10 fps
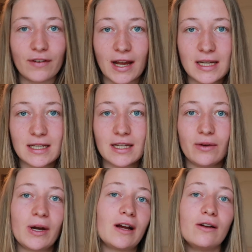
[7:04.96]
of
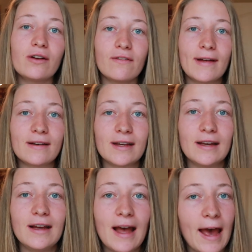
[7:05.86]
energy, where I look
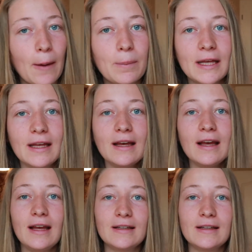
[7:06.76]
very happy.